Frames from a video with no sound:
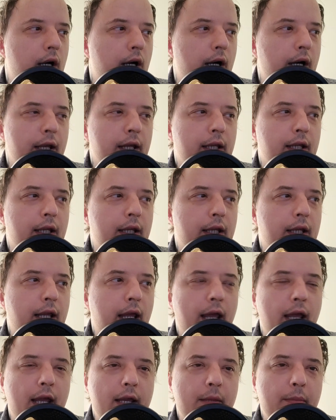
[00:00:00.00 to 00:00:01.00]
I
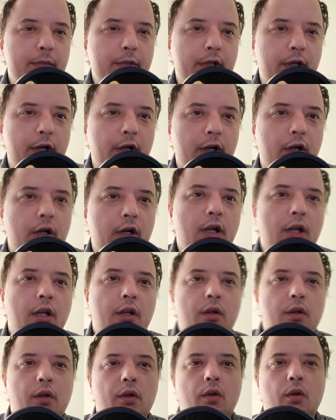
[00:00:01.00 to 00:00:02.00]
came there,
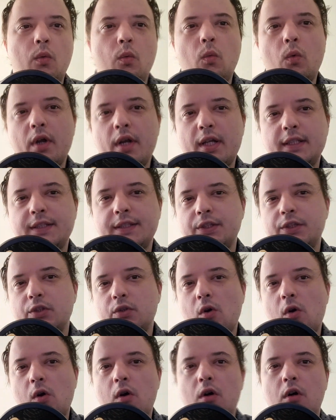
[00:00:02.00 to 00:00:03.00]
and what I
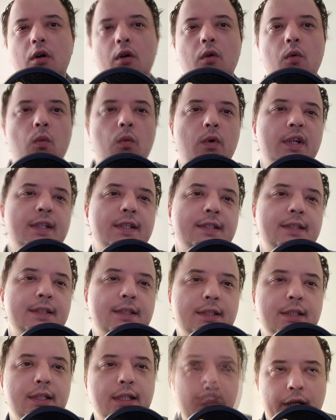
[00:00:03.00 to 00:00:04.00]
saw
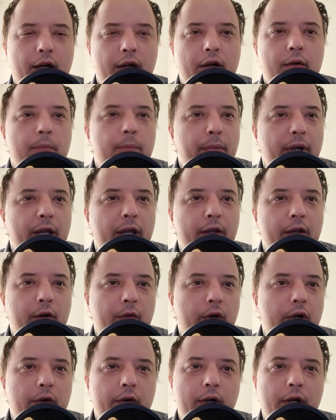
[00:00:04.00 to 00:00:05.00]
was they are a
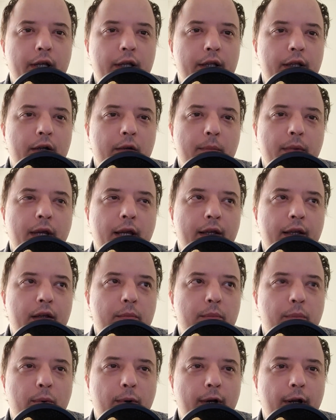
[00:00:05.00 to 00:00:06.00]
bakery, right? They're
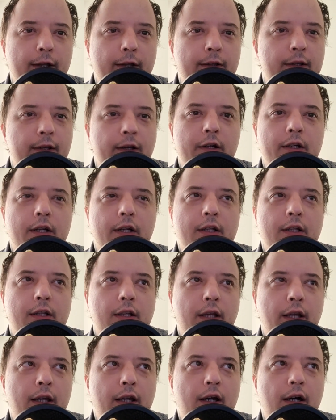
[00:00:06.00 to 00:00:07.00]
making bread. They're
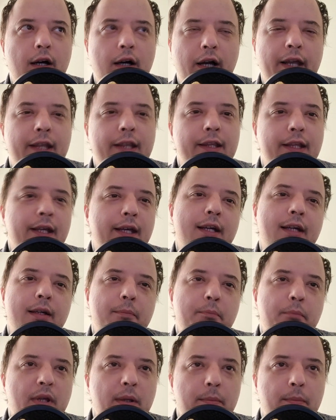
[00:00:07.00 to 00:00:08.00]
not like
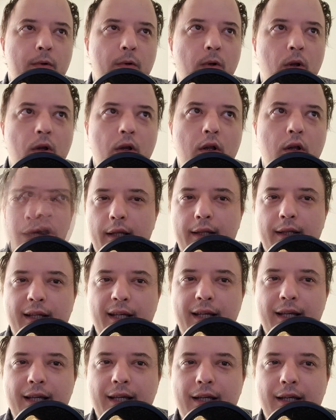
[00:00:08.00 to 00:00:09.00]
high-tech people.
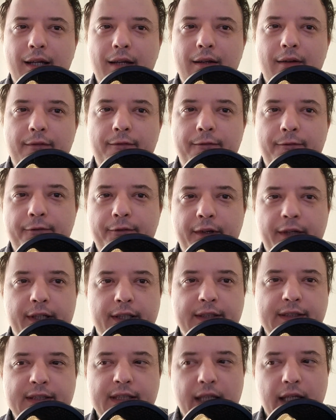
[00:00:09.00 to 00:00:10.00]
They kind of
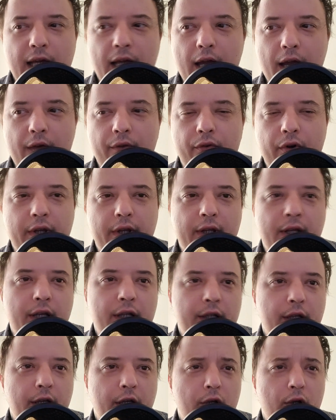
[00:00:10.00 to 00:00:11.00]
fixed
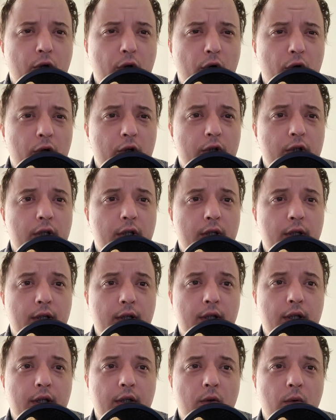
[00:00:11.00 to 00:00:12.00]
everything they could
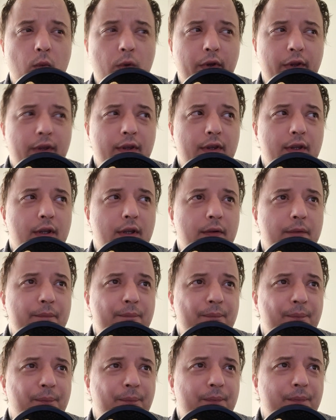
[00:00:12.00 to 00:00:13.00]
with
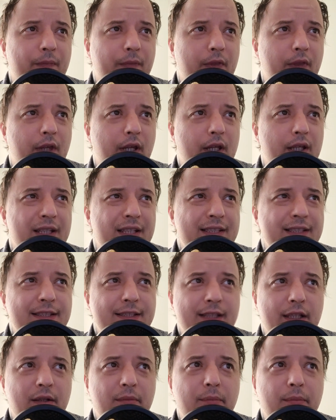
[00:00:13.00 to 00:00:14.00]

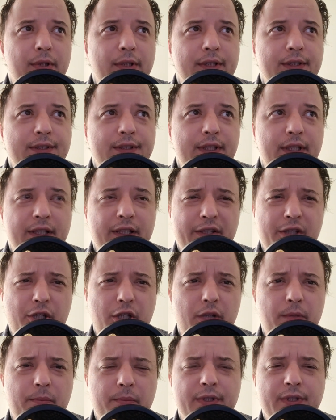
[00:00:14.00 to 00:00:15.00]
simplest and
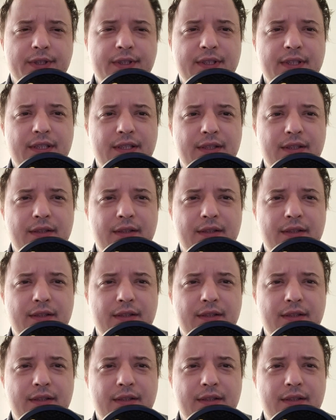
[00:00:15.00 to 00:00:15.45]
cheapest